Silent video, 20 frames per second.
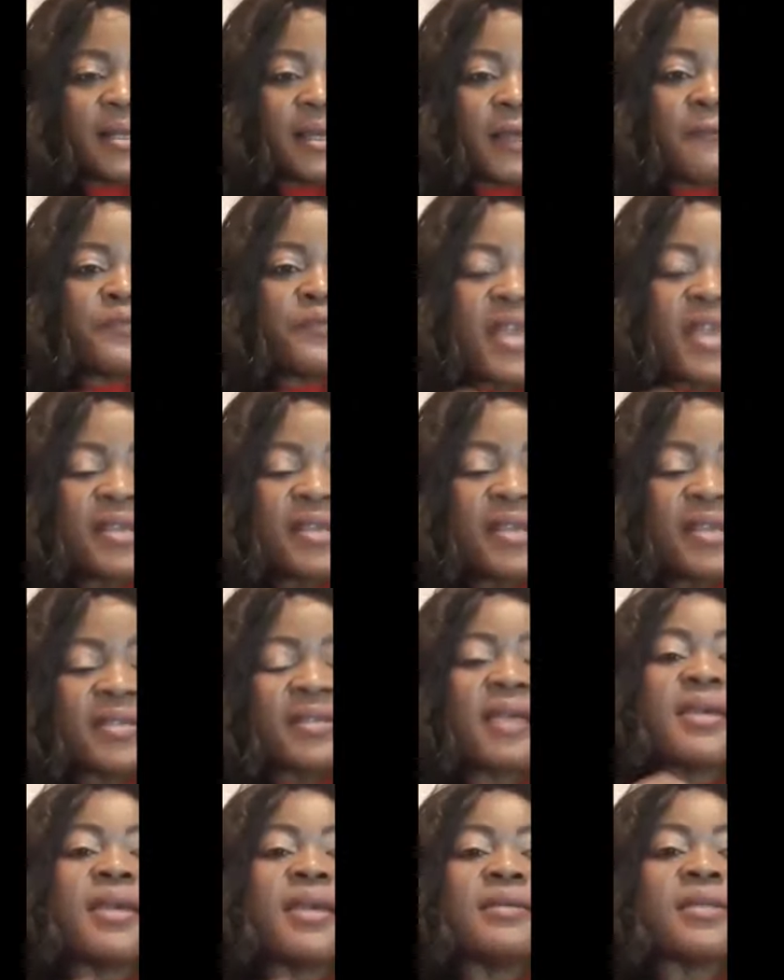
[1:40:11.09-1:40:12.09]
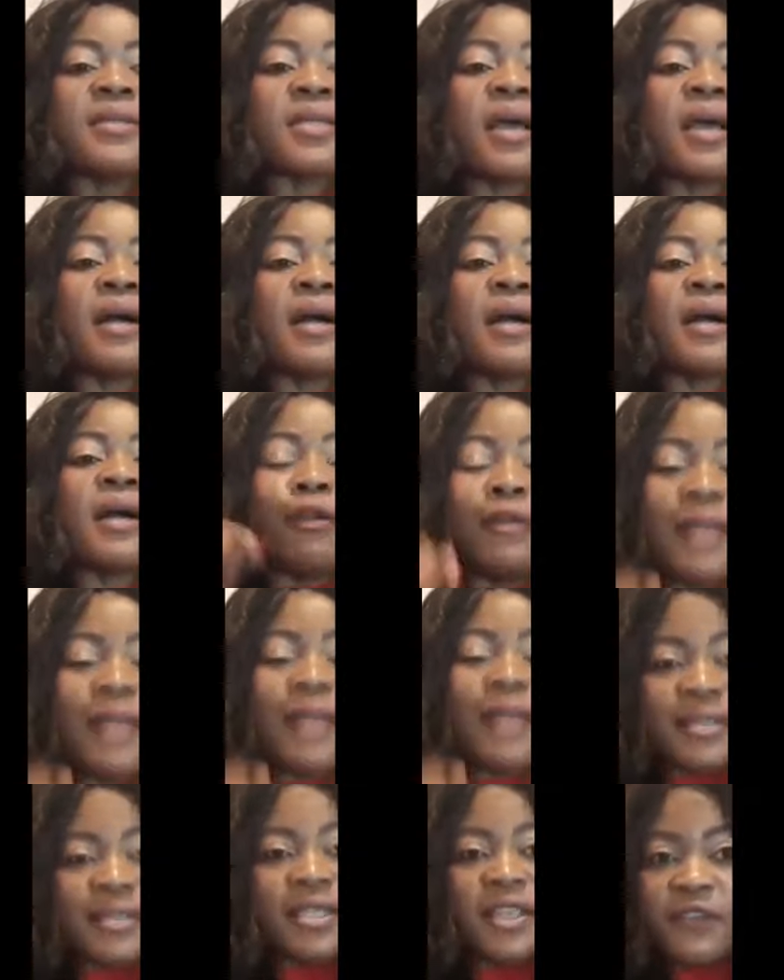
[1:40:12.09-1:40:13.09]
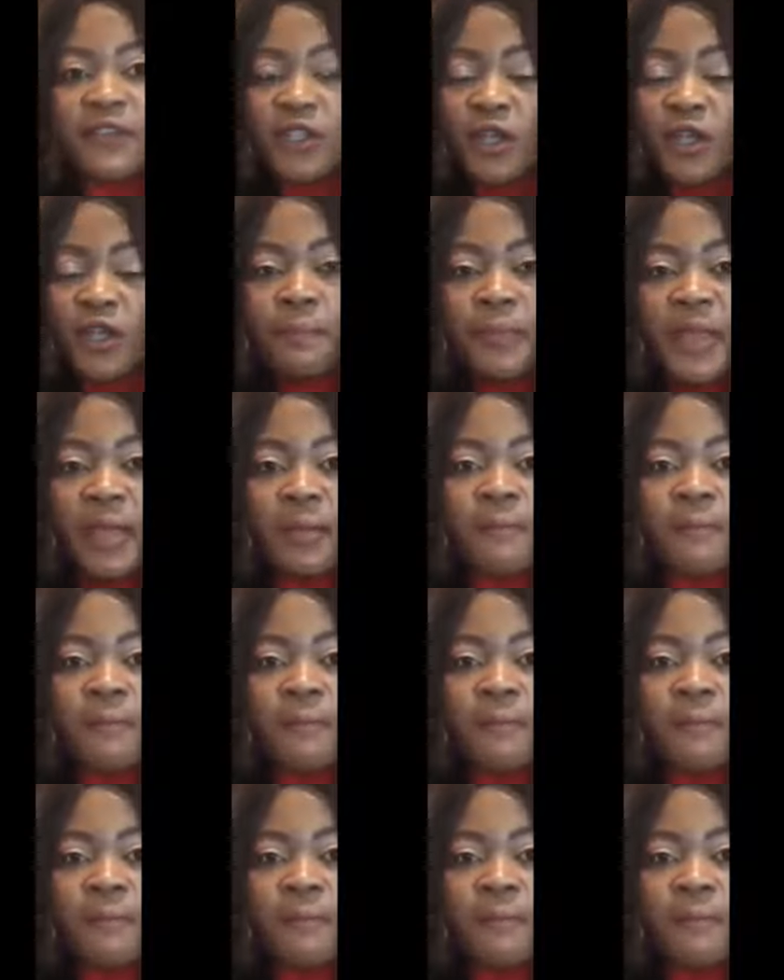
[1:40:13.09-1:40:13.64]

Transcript: This thing is a collective something.